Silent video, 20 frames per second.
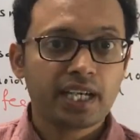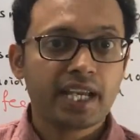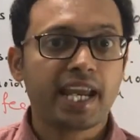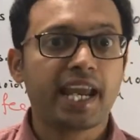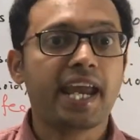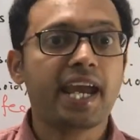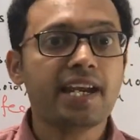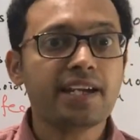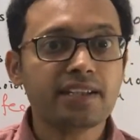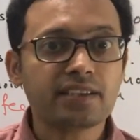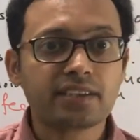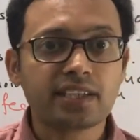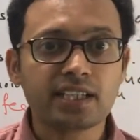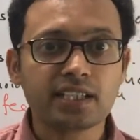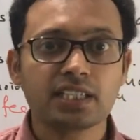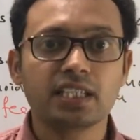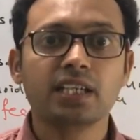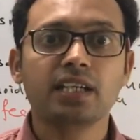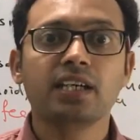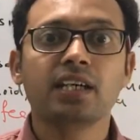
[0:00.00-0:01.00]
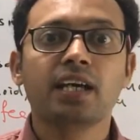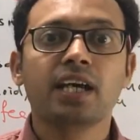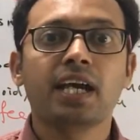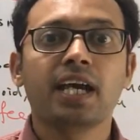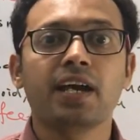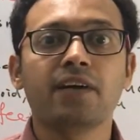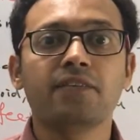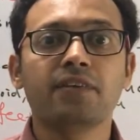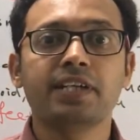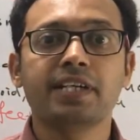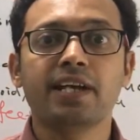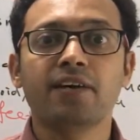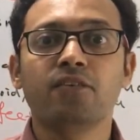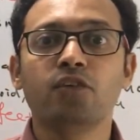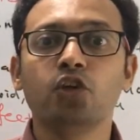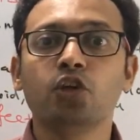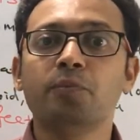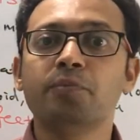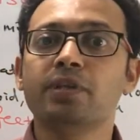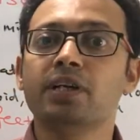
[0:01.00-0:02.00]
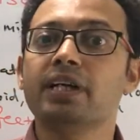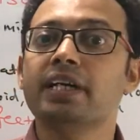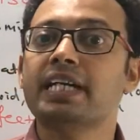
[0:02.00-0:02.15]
and they have developed a